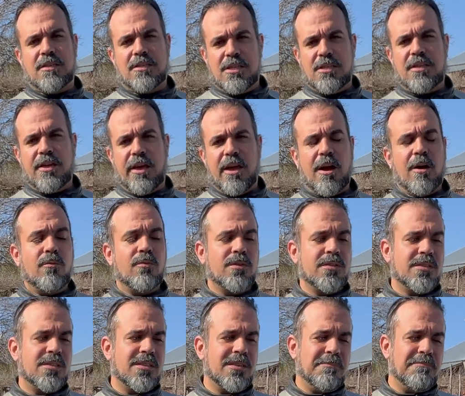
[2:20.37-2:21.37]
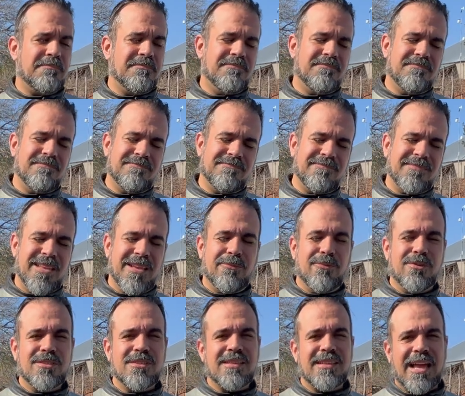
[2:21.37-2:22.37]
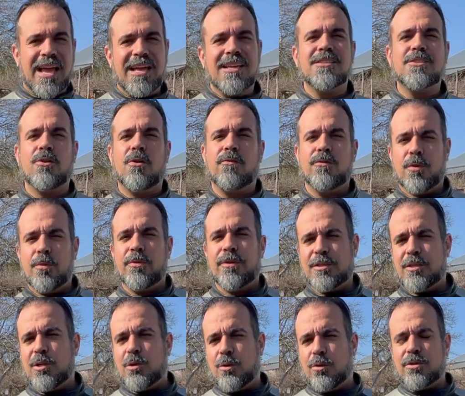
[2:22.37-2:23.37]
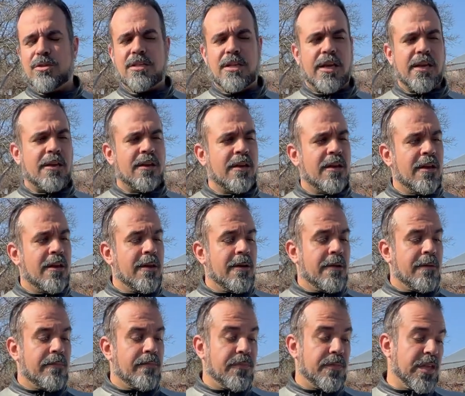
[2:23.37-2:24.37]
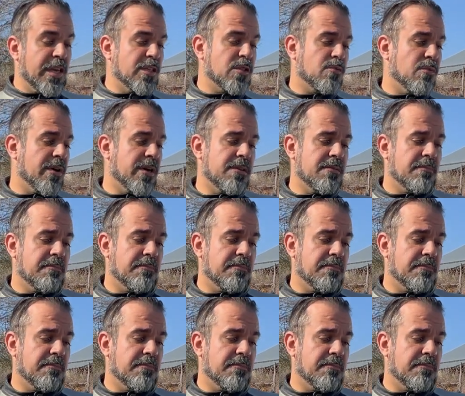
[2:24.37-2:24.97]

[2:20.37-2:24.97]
GTL was it wasn't as comfortable as it looks like. This one,